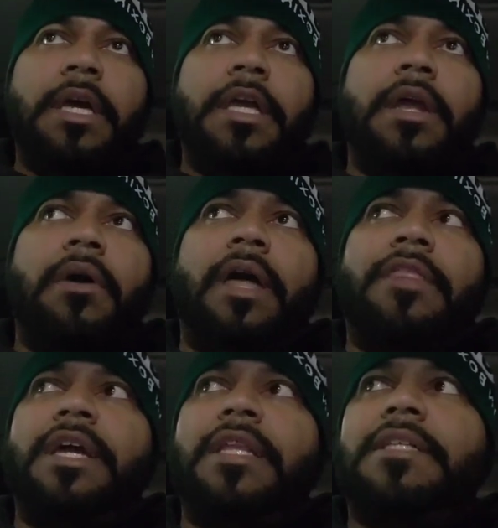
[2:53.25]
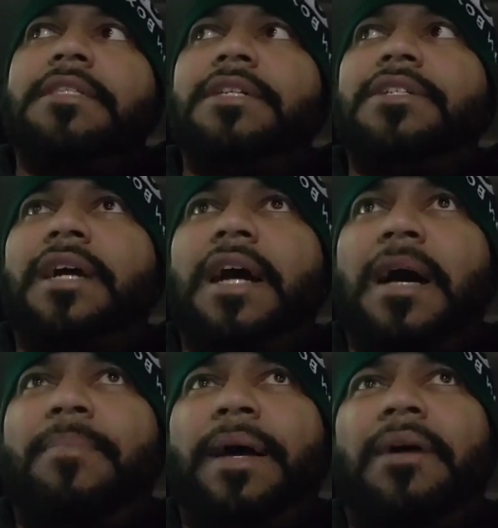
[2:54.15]
You know, and I think that's such a
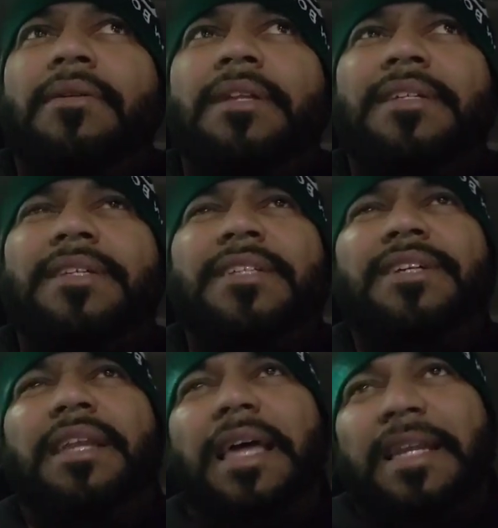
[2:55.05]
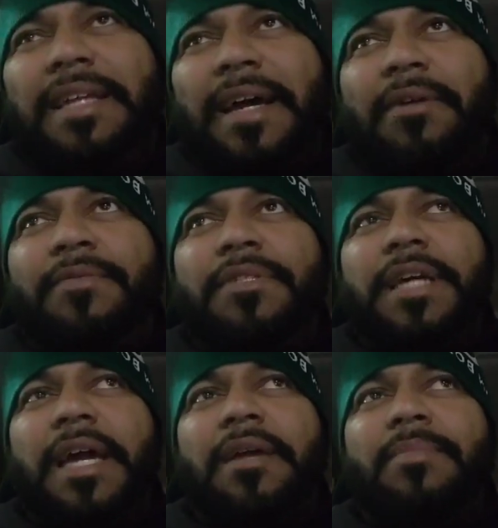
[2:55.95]
cop out and it's such a letdown for
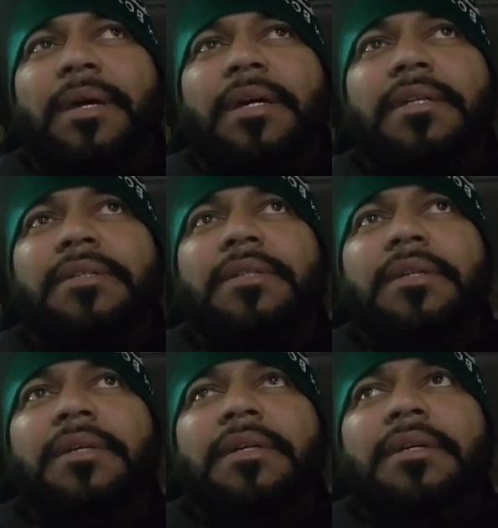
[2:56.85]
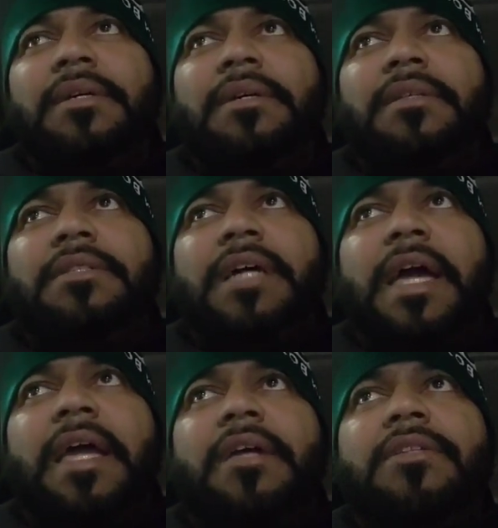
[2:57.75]
Tank because
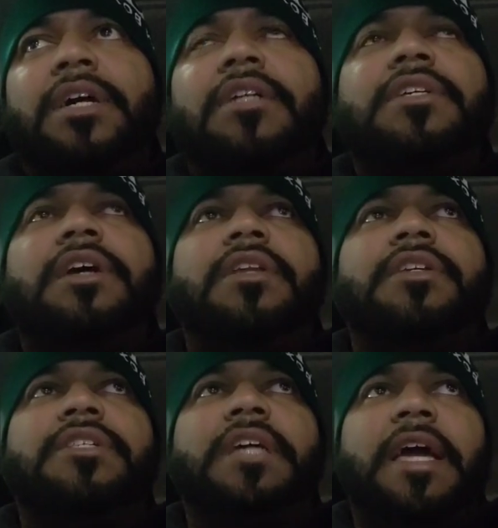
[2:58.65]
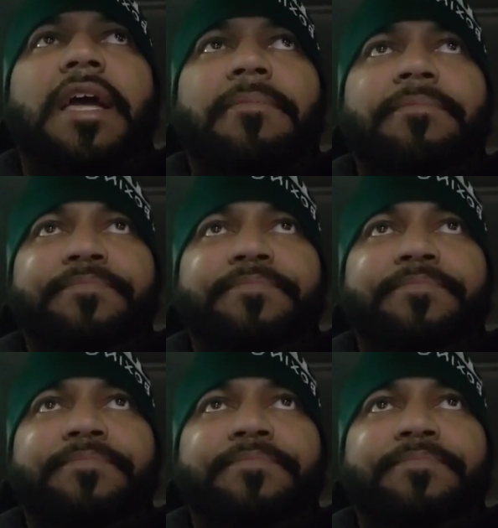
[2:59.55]
Tank doesn't understand.